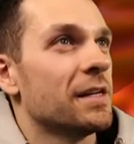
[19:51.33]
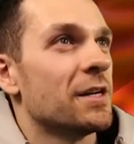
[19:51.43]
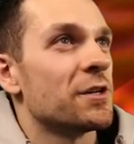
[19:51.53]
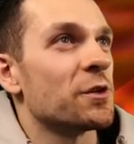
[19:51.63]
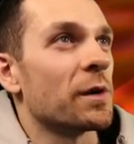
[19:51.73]

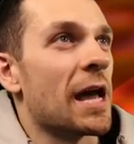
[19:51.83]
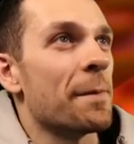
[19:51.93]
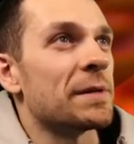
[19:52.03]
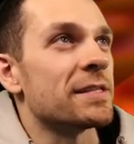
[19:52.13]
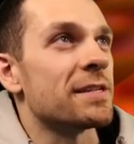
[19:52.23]
So what
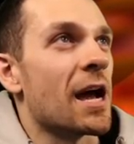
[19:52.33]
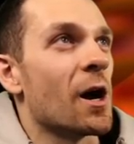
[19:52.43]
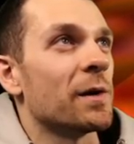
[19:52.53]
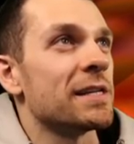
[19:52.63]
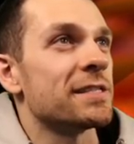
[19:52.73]
happens
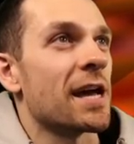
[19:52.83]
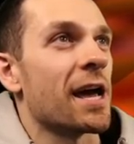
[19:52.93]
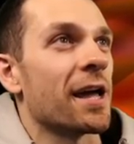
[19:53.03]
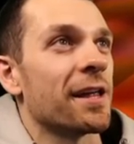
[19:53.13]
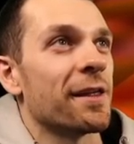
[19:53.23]
now is
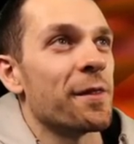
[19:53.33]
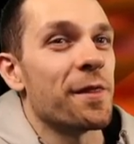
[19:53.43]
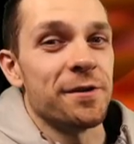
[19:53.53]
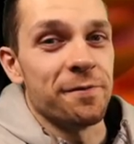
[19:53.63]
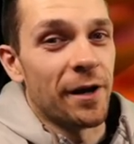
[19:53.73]
that the
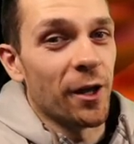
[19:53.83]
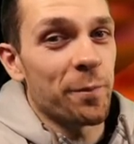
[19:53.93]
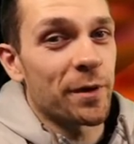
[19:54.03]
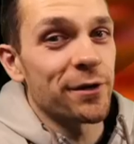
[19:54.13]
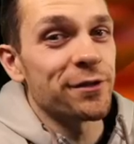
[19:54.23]

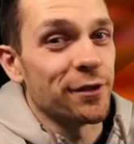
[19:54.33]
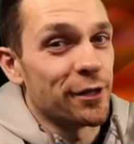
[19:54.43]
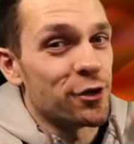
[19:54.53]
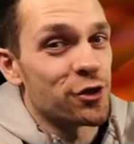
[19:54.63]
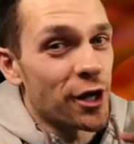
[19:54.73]
developers
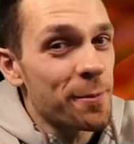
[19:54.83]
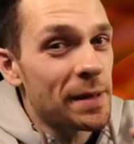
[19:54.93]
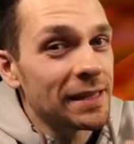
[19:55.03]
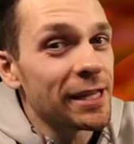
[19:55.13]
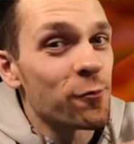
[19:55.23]

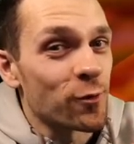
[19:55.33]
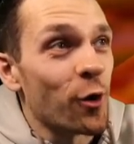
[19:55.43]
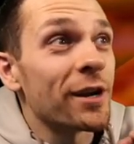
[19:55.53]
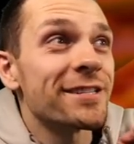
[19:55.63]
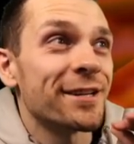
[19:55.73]
legitimately
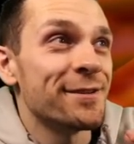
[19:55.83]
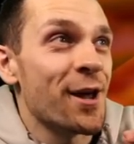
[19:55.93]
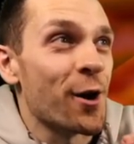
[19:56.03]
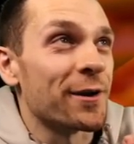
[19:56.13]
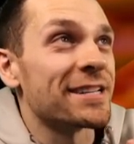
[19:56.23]
wrote us a
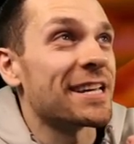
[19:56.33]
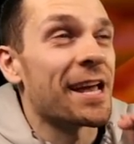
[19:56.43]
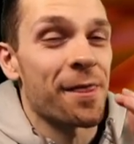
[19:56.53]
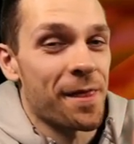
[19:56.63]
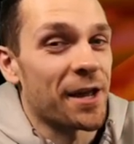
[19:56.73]
note
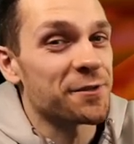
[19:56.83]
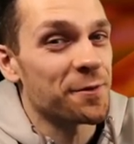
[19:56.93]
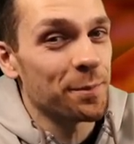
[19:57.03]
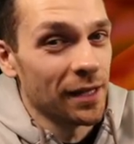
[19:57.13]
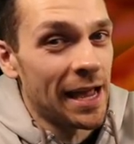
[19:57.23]
saying, thanks for
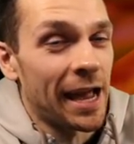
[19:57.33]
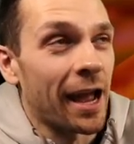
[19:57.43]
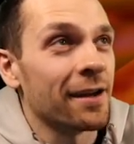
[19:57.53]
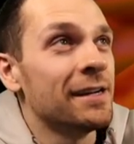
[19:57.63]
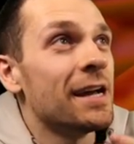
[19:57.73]

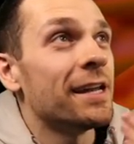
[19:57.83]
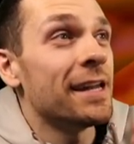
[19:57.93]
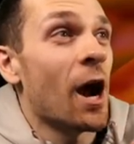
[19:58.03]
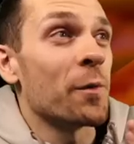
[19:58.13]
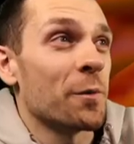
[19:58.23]
playing.
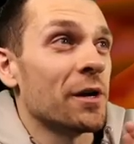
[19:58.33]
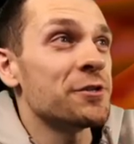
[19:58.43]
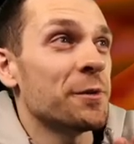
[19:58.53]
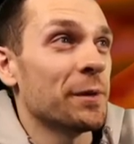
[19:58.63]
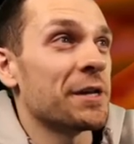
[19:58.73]
Now we want you
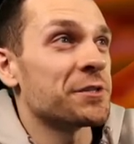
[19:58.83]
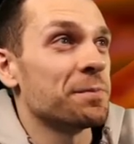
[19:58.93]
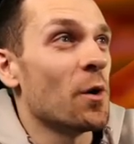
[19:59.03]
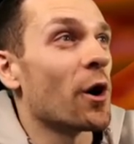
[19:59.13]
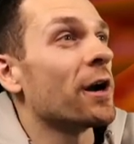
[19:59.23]
to play some
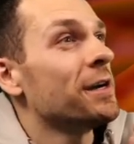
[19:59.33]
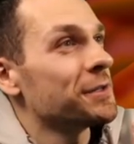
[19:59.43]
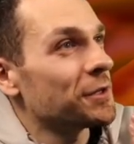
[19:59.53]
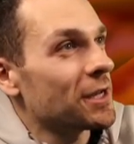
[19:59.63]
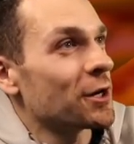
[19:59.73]
more,
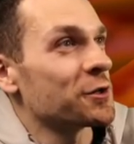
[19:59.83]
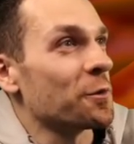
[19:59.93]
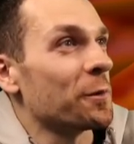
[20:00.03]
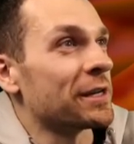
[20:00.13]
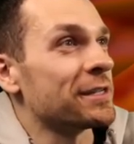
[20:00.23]
so here's what
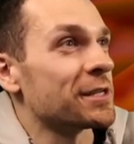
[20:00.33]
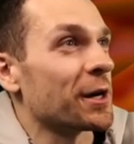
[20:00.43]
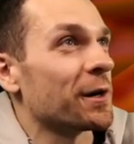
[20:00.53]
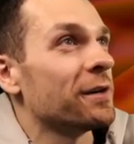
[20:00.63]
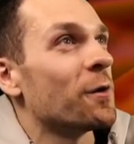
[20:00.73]
we can
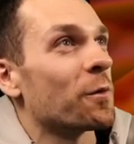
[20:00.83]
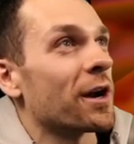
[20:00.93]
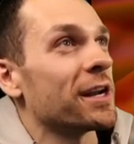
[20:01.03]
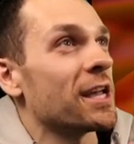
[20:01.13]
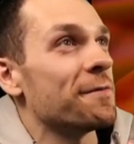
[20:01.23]
do. We're going
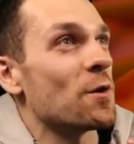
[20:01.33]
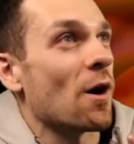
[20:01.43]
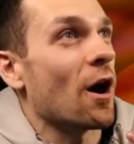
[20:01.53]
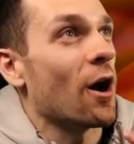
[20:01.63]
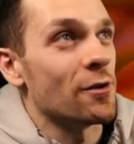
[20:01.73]
to give you
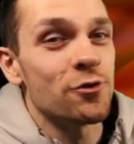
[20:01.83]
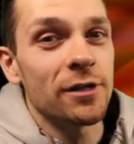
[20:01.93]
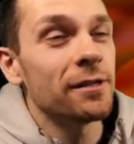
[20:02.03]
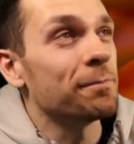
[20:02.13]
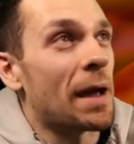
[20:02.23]
one
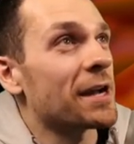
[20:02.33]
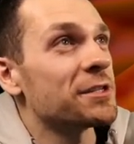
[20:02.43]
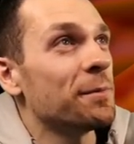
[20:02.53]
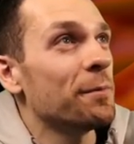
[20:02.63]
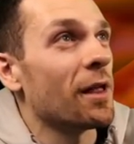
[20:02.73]
hundred
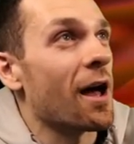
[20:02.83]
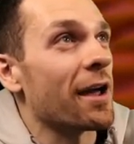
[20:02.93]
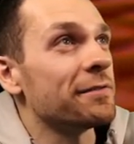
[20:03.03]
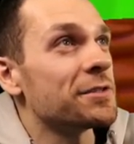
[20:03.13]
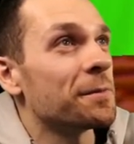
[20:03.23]
maximum lives.